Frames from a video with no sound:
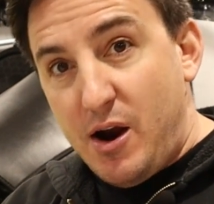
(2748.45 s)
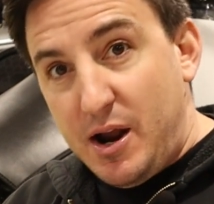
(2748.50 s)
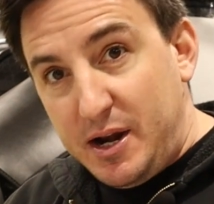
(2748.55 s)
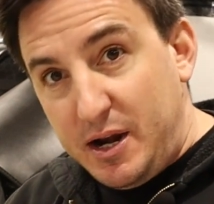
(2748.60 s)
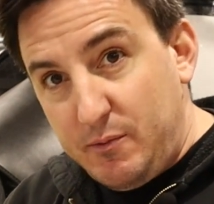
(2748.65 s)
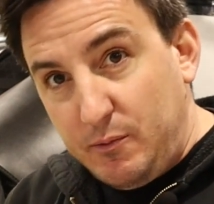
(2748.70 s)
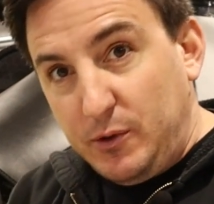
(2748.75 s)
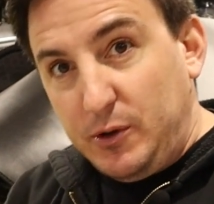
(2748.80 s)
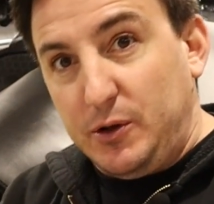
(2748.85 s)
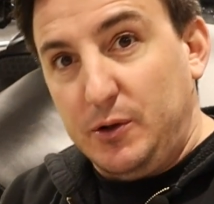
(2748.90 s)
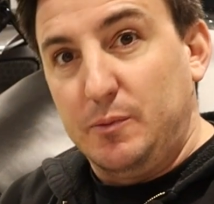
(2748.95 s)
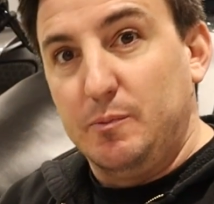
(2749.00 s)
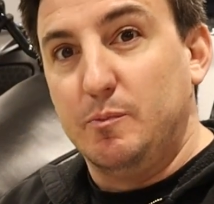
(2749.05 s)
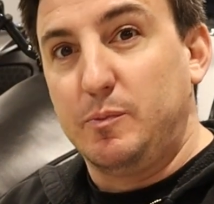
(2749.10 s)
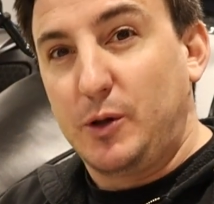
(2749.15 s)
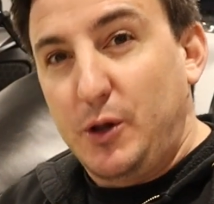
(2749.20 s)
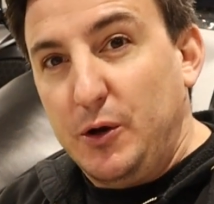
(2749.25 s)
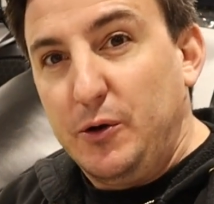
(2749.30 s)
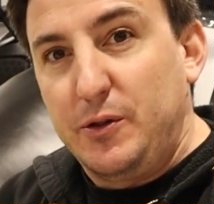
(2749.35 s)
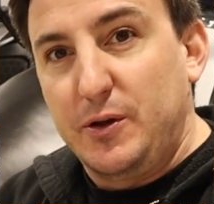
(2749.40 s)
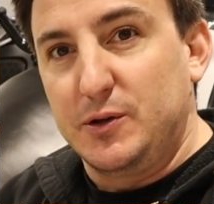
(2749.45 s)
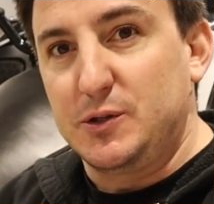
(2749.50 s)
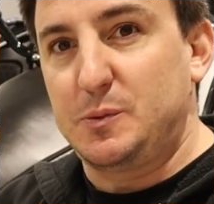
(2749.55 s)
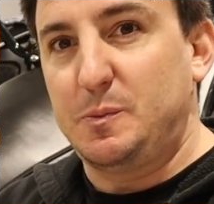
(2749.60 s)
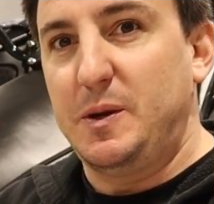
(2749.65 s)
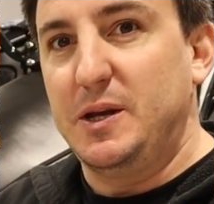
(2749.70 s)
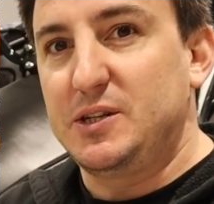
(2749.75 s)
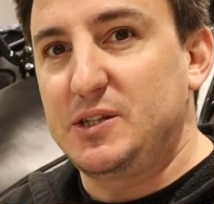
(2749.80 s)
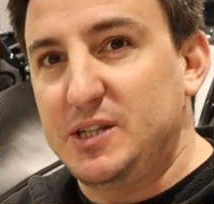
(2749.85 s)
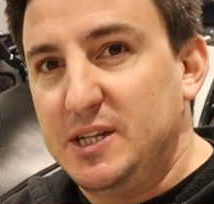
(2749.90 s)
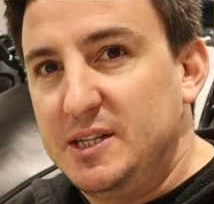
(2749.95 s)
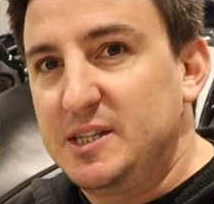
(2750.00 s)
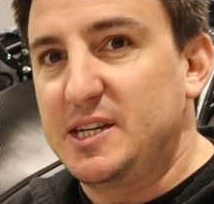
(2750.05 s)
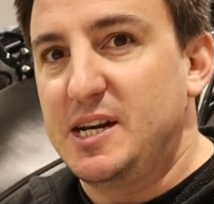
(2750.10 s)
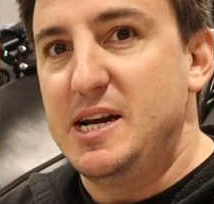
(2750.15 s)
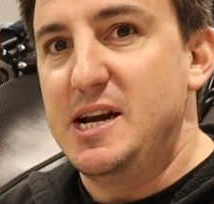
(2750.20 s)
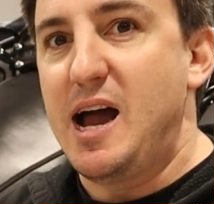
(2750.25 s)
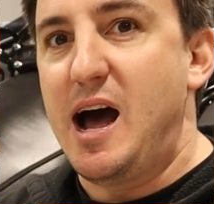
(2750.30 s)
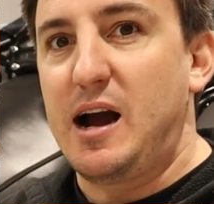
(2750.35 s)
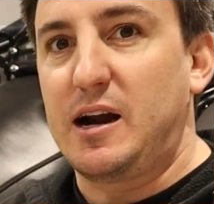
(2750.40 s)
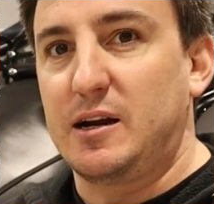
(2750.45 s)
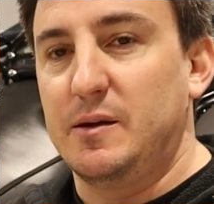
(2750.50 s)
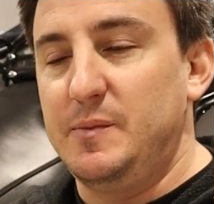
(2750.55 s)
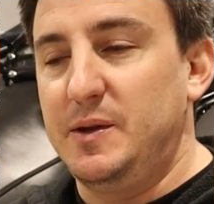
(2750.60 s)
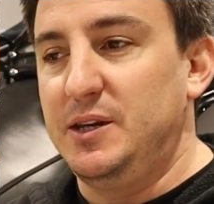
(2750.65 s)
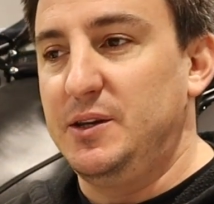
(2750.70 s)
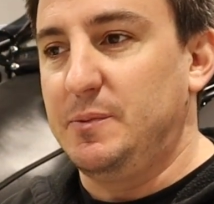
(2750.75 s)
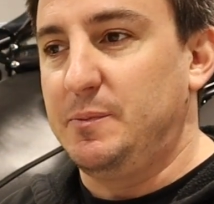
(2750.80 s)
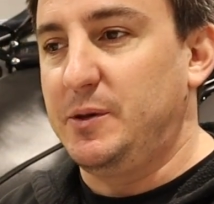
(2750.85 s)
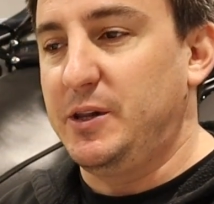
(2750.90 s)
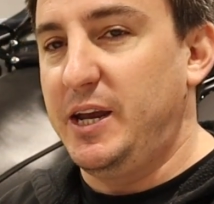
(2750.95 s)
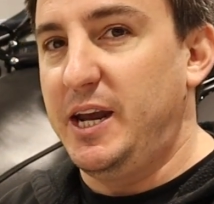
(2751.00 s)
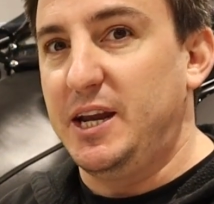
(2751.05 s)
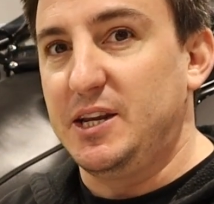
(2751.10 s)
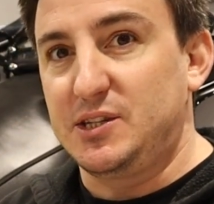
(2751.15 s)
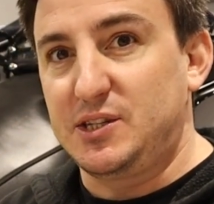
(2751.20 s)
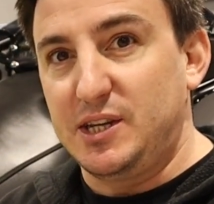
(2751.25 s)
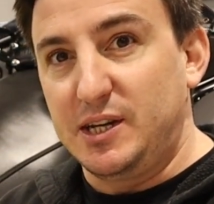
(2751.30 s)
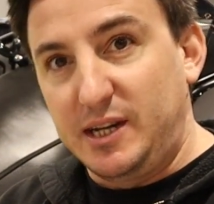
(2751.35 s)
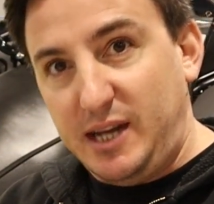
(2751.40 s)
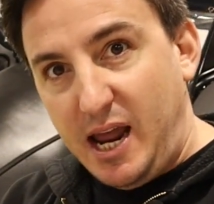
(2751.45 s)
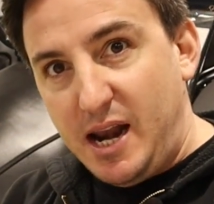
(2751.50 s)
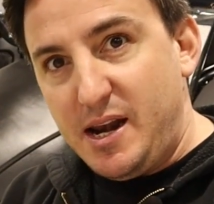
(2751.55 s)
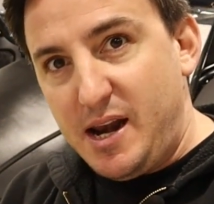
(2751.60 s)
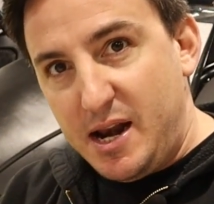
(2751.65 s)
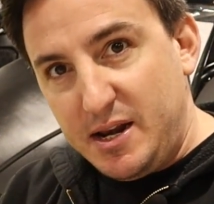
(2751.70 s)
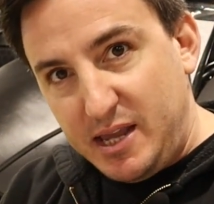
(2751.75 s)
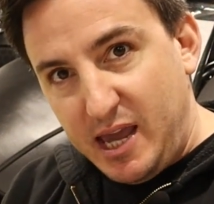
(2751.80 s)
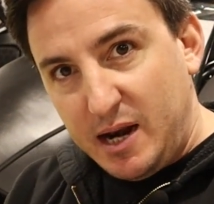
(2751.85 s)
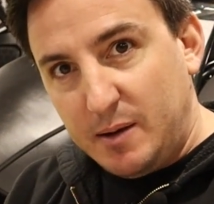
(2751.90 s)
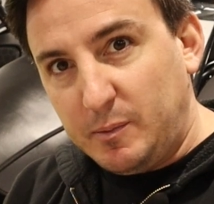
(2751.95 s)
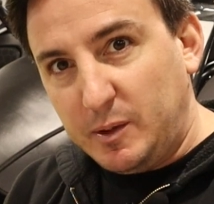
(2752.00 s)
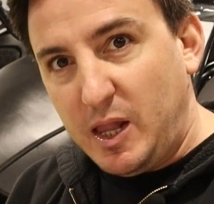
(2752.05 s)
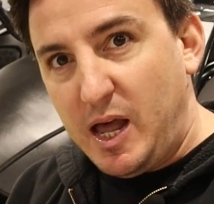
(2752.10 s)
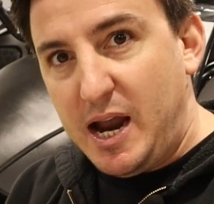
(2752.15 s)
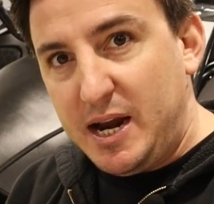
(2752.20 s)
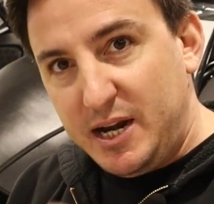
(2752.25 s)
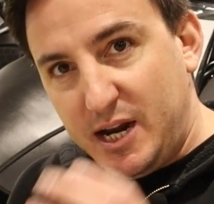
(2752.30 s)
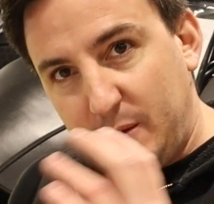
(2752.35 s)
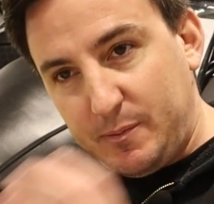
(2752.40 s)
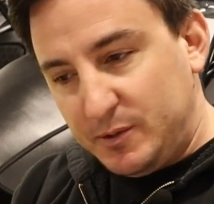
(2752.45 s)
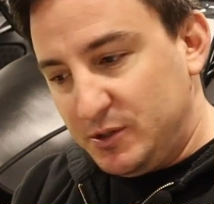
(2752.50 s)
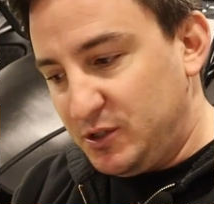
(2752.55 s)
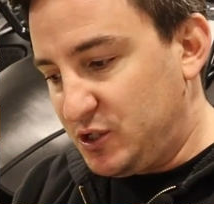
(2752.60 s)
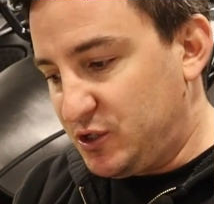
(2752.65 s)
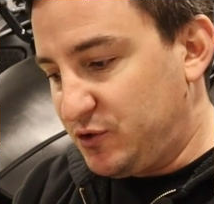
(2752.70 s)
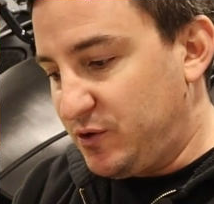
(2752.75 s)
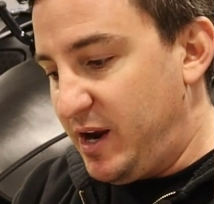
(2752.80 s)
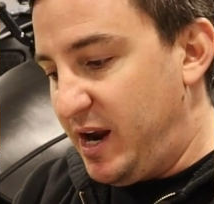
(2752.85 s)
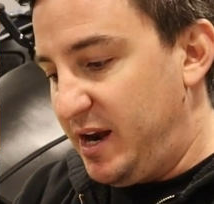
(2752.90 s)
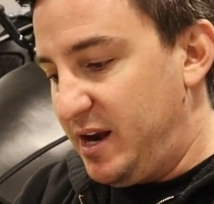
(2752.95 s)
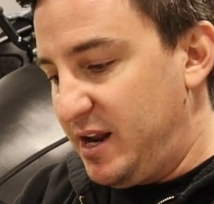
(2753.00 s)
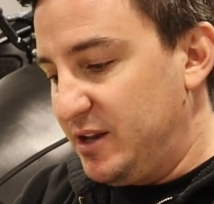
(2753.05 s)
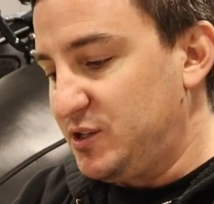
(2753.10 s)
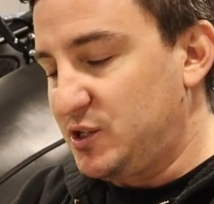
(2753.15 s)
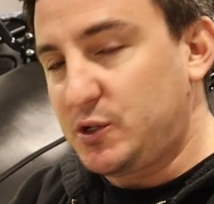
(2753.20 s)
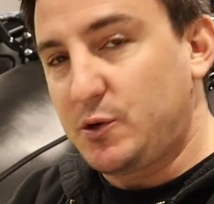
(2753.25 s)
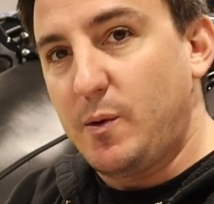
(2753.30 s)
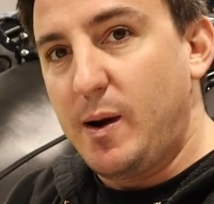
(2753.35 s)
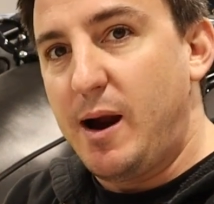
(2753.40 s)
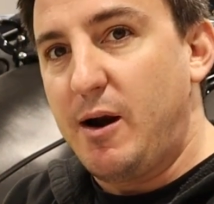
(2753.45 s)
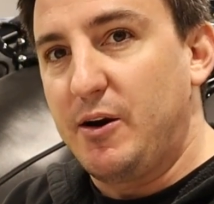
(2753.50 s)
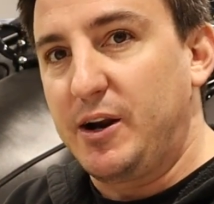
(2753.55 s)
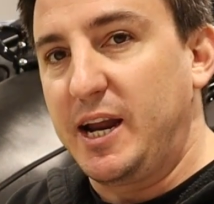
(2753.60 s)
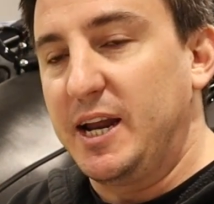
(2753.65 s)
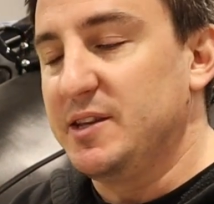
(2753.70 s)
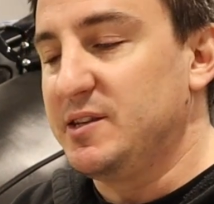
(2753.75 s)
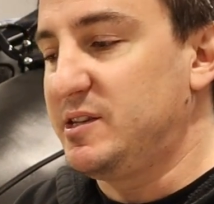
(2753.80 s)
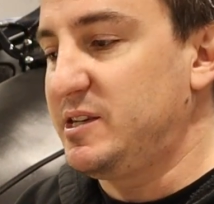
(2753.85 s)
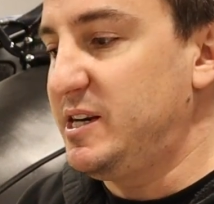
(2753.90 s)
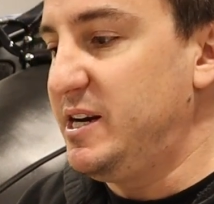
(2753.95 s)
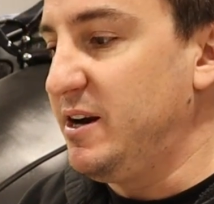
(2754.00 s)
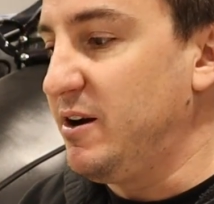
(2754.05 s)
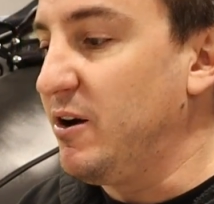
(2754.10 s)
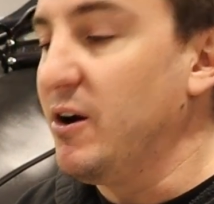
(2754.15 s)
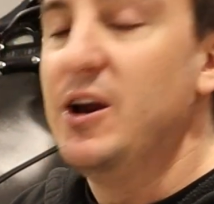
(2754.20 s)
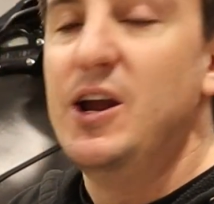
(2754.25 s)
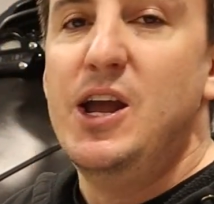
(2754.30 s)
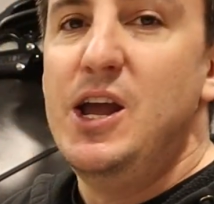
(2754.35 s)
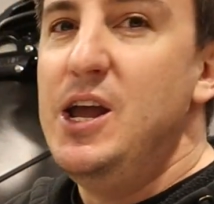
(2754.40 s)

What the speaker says: and it will blow those pistons and knock them into place and get them lined up and straight and square against here.